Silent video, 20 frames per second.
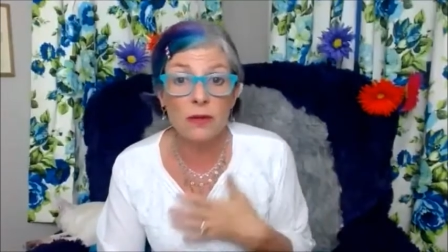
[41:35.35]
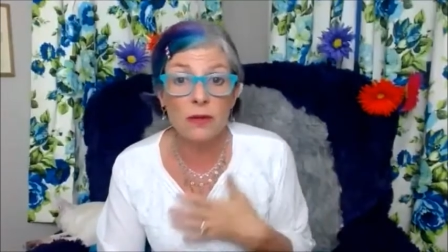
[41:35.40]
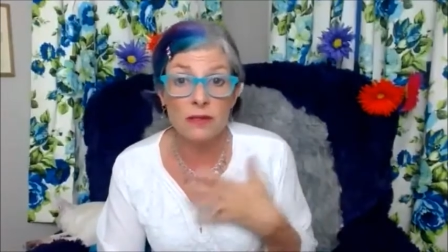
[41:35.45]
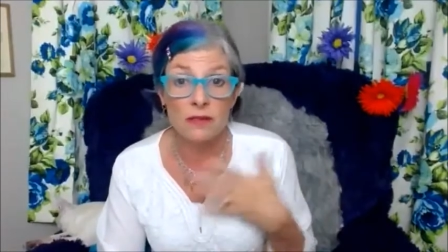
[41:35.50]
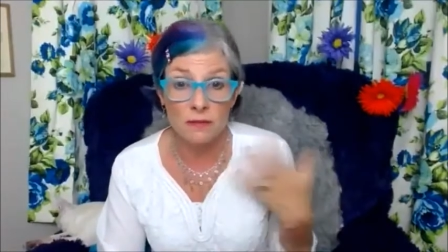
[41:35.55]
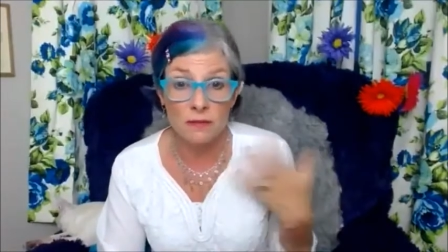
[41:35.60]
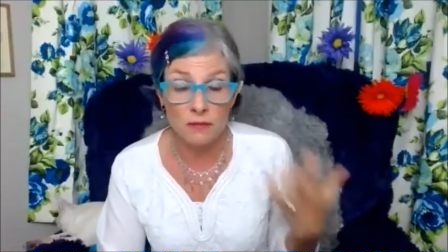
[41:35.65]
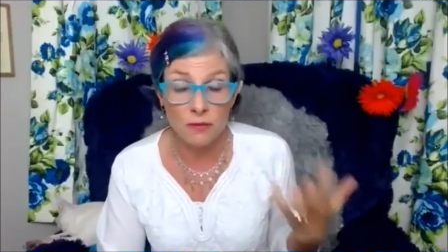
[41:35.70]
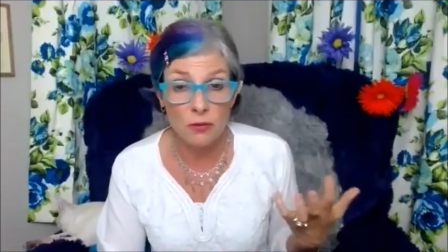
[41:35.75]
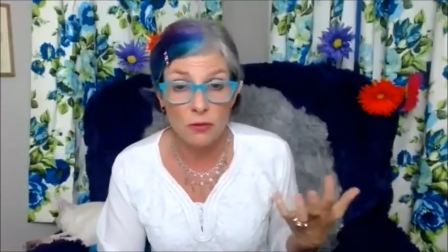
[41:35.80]
is
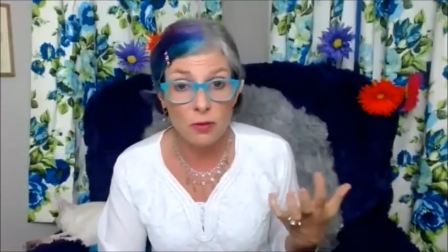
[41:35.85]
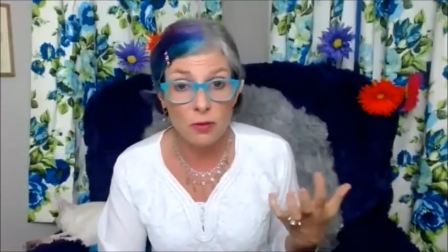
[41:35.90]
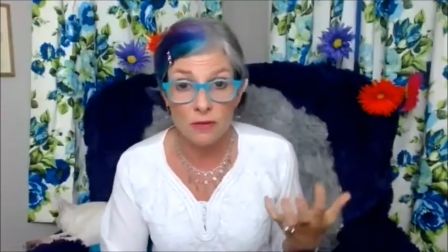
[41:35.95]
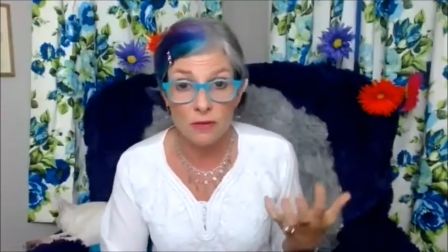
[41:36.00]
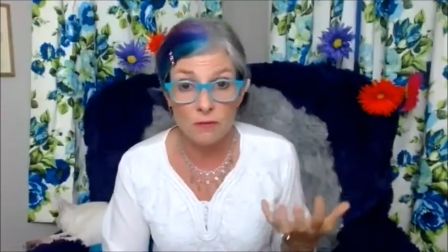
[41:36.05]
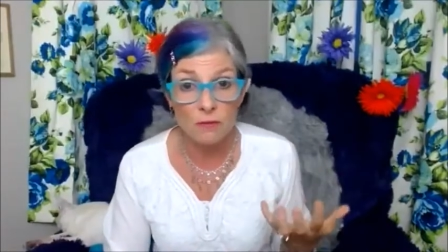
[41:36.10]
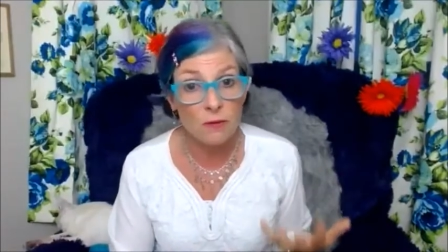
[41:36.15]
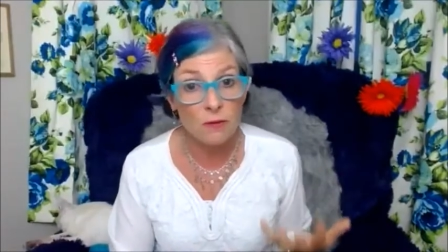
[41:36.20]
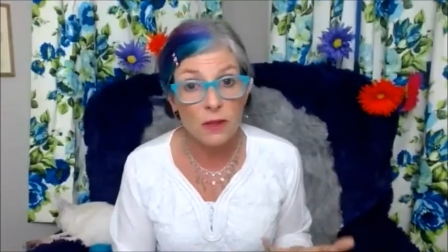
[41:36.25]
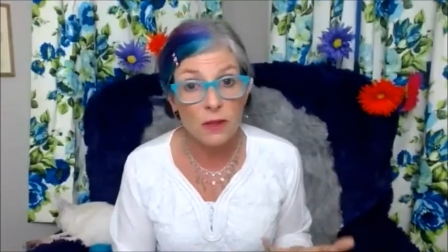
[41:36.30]
if you can
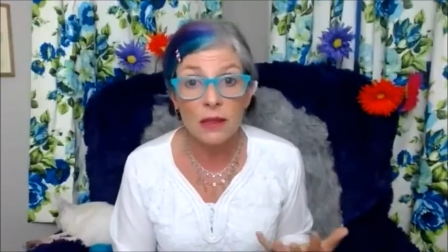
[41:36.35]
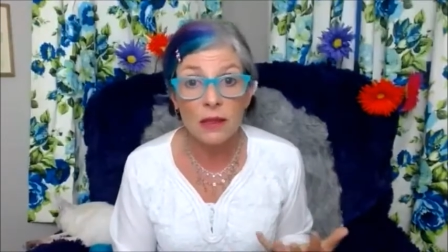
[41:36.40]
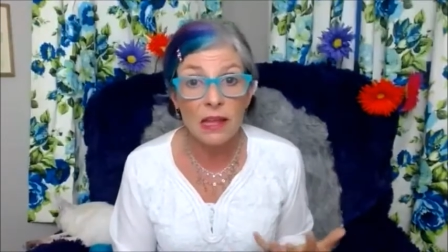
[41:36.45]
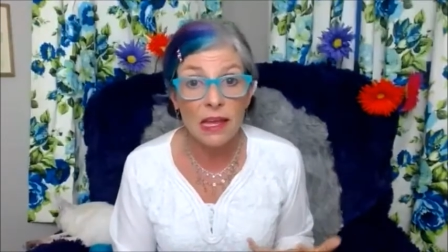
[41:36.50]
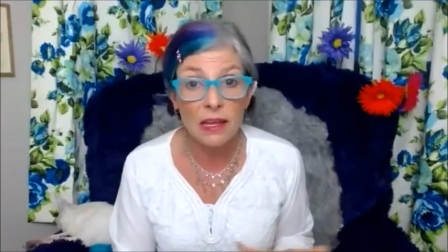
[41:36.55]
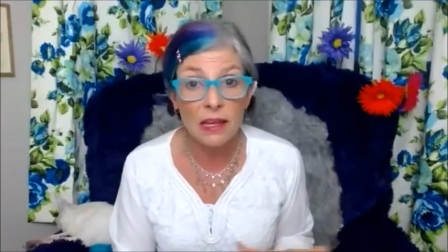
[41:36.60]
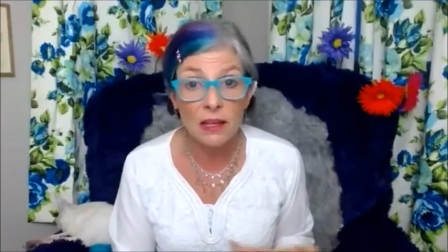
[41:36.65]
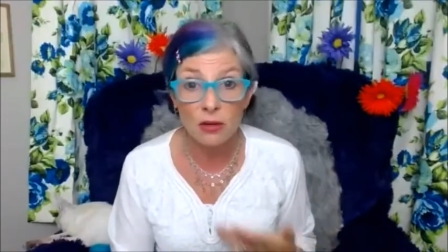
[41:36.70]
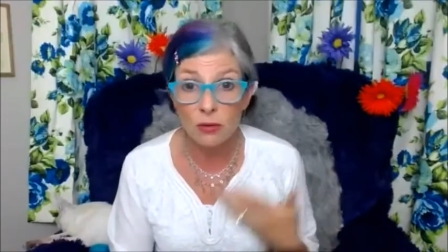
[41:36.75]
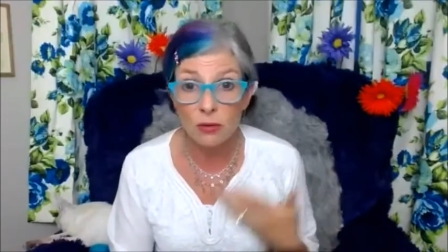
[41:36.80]
feel
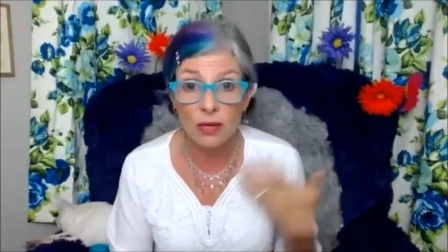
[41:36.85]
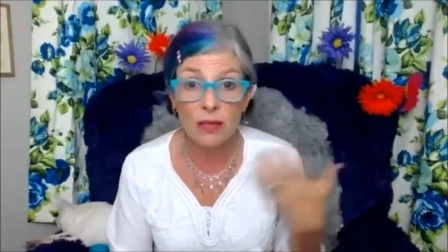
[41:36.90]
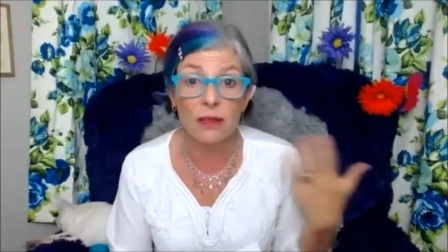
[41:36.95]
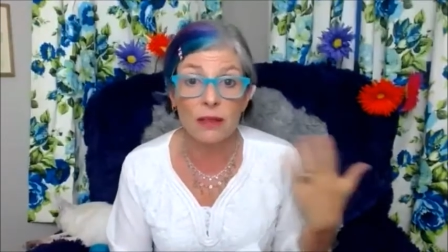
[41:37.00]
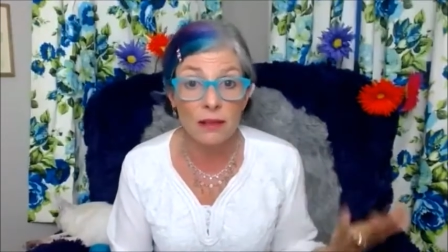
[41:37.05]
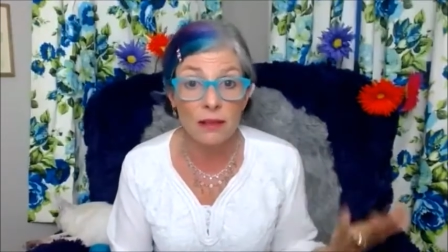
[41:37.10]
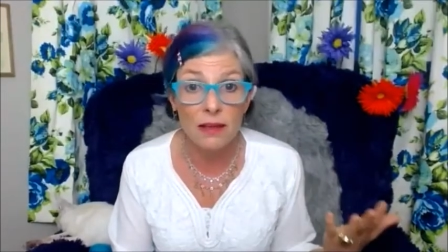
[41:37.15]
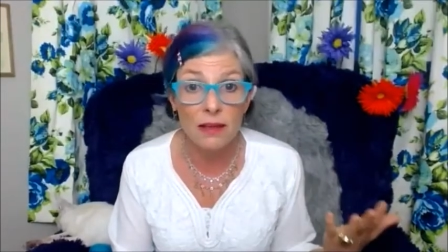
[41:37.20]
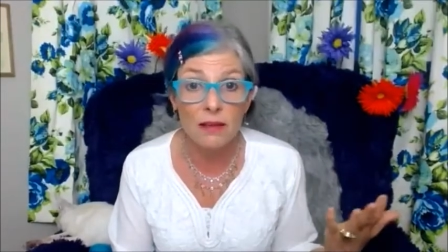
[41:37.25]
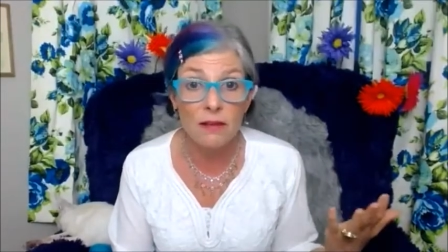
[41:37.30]
like you
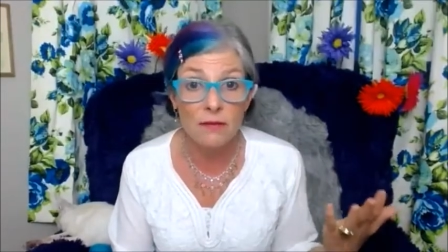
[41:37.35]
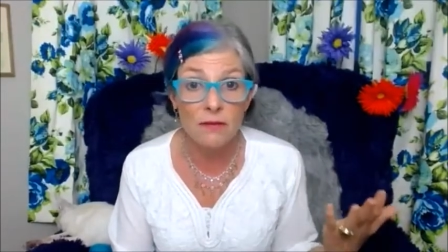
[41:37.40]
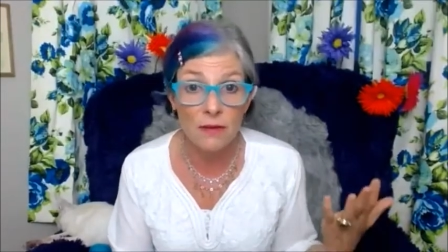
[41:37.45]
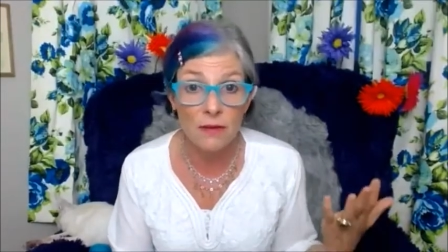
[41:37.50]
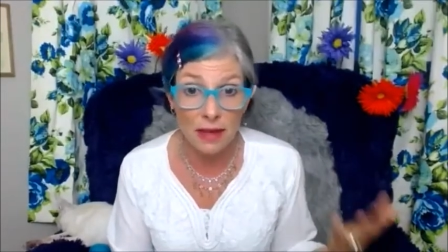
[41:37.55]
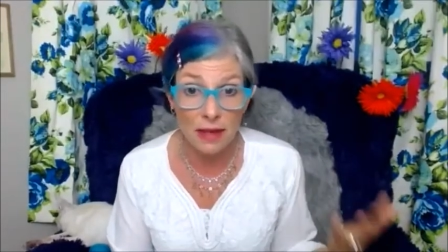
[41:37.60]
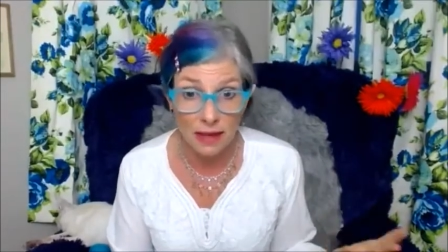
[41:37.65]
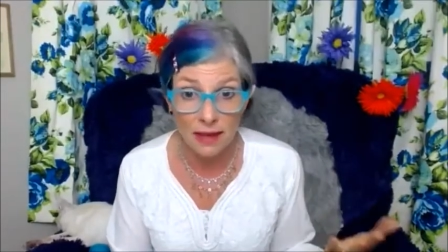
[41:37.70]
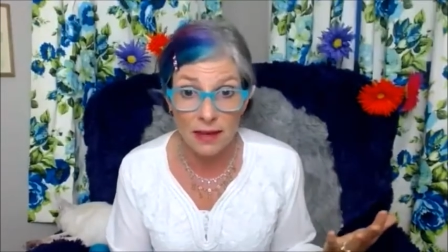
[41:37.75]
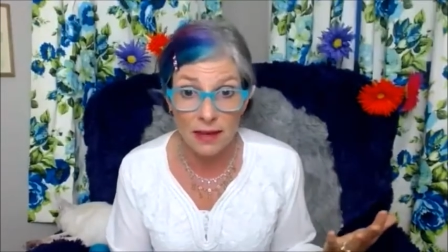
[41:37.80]
can live
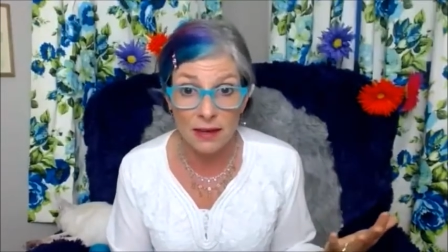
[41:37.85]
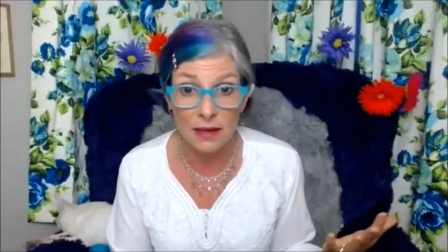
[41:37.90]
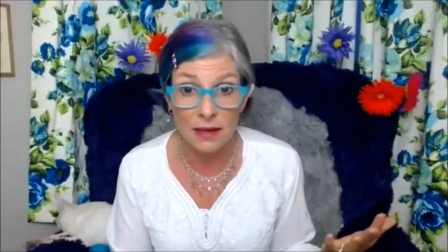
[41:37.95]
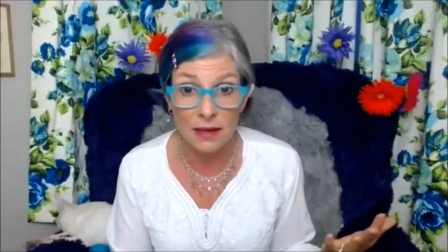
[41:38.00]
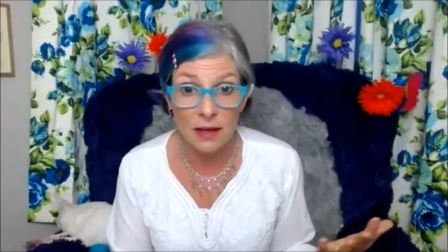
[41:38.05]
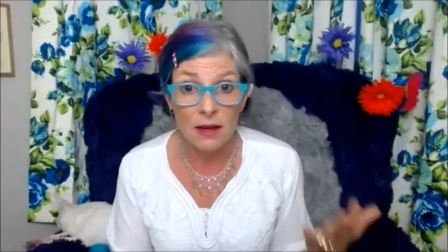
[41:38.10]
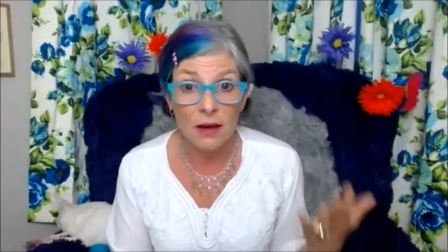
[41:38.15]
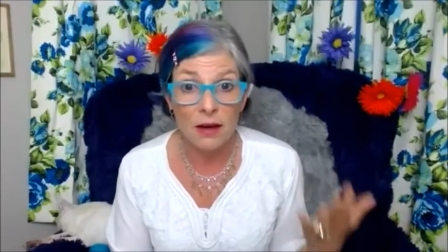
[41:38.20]
in